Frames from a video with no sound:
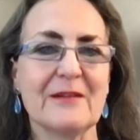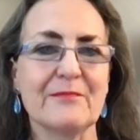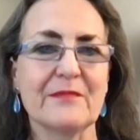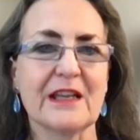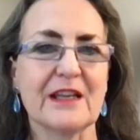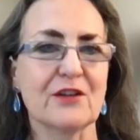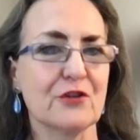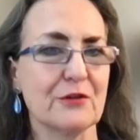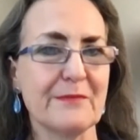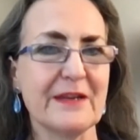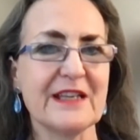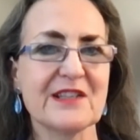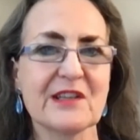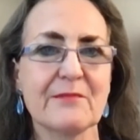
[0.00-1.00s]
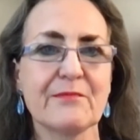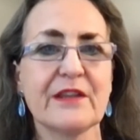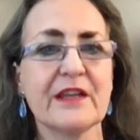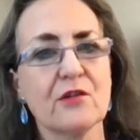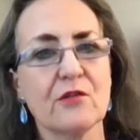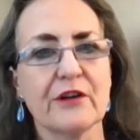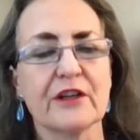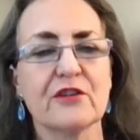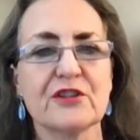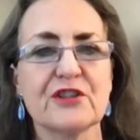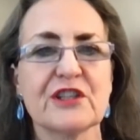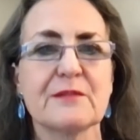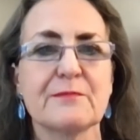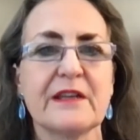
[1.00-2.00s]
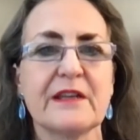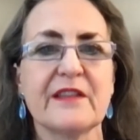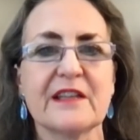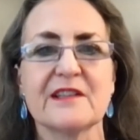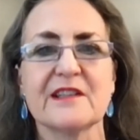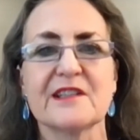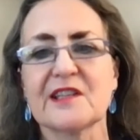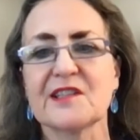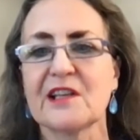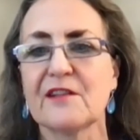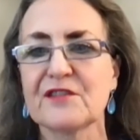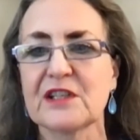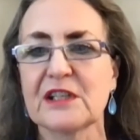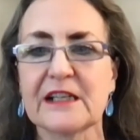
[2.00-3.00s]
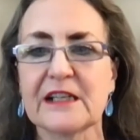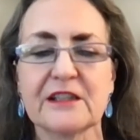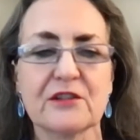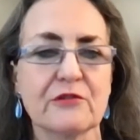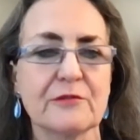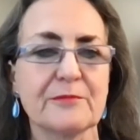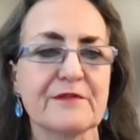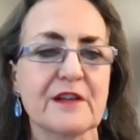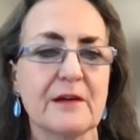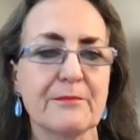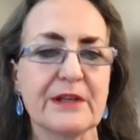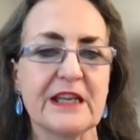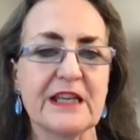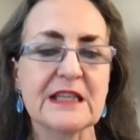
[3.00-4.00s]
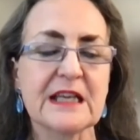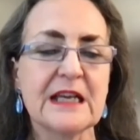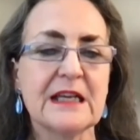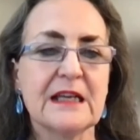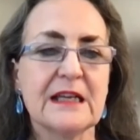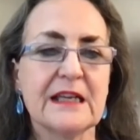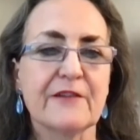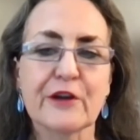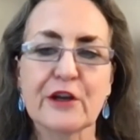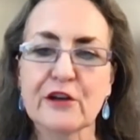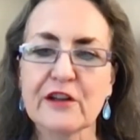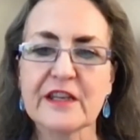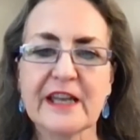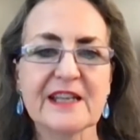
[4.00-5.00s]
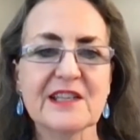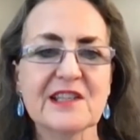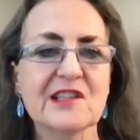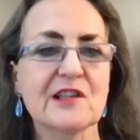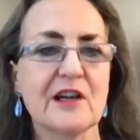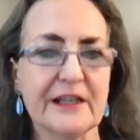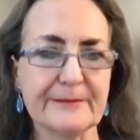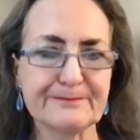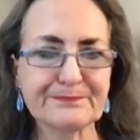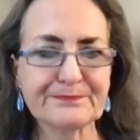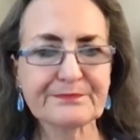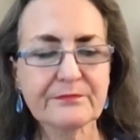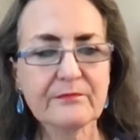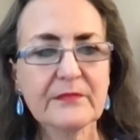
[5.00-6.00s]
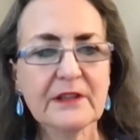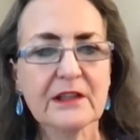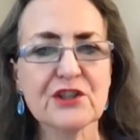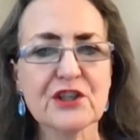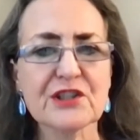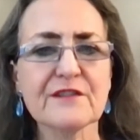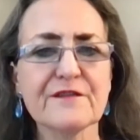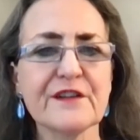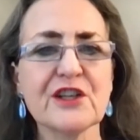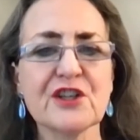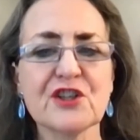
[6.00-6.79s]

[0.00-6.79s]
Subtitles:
It could mean something, or it could just be that it's a self-selected group of companies. If we go to the next slide, just to finish